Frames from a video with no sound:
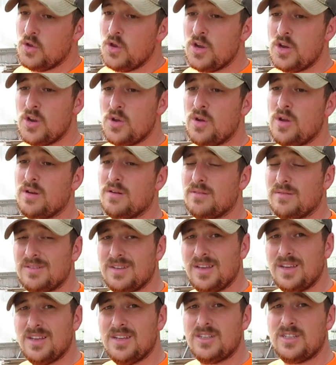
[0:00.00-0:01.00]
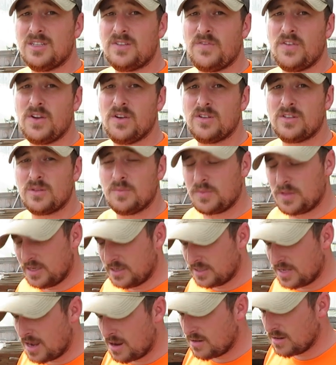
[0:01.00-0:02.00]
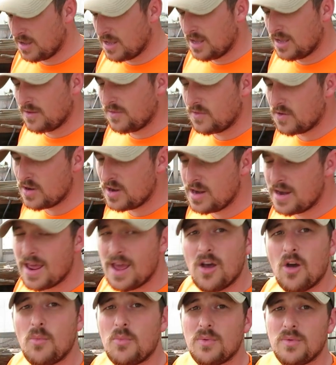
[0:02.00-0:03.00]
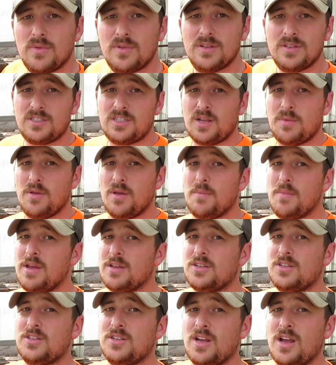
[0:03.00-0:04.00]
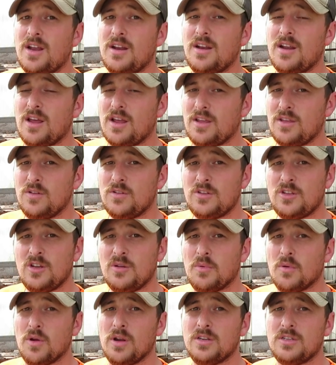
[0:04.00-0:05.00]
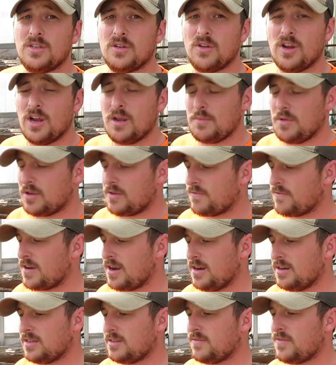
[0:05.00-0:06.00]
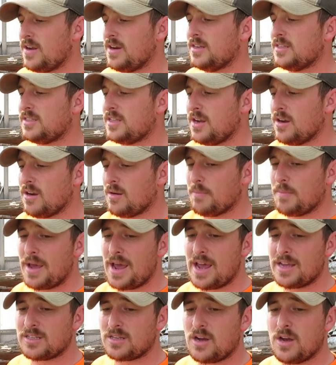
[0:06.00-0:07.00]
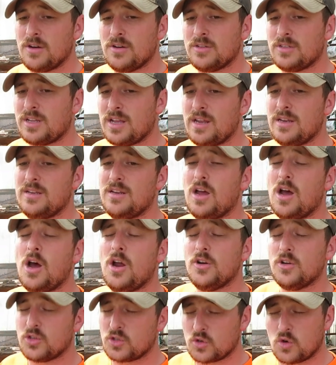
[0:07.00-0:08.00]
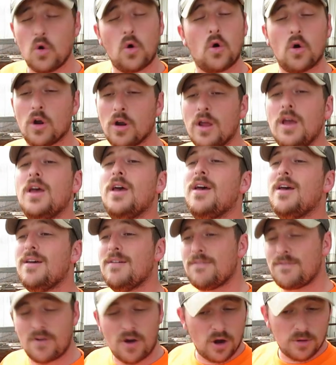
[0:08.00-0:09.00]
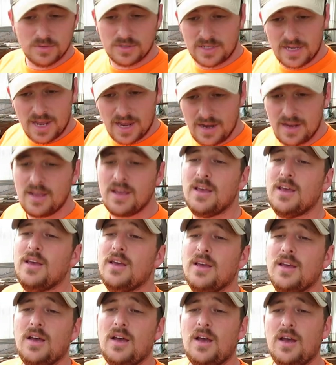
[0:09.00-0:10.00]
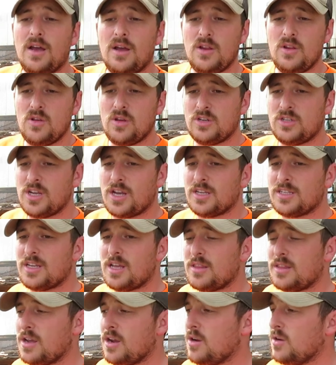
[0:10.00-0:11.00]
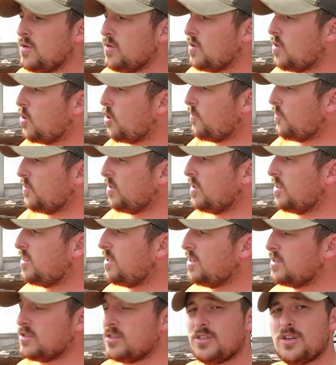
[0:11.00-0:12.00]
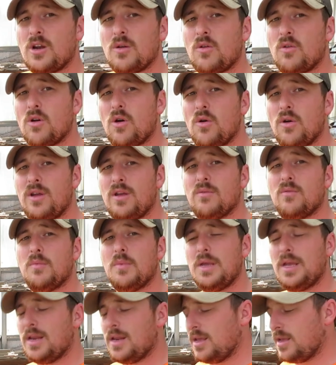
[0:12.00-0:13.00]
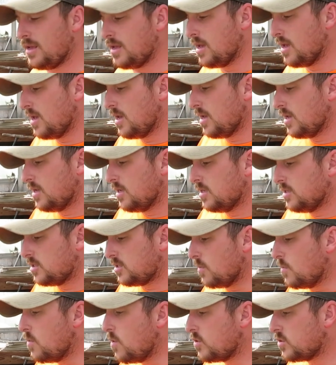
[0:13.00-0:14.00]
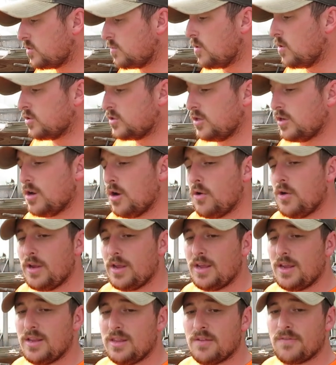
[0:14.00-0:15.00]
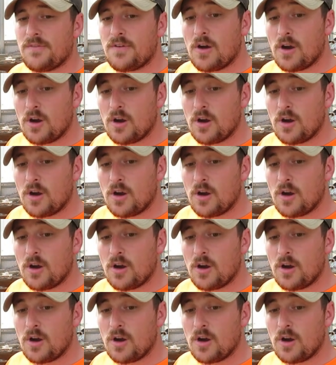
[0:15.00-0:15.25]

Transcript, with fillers: you can do it. Just figure some things out. If you need help, send me a message on uh, YouTube or Instagram. You can find us find us there on Pask underscore, underscore Farmstead. Uh, and you can check us out there. Hopefully the things will start growing and we'll be getting some motion going and getting the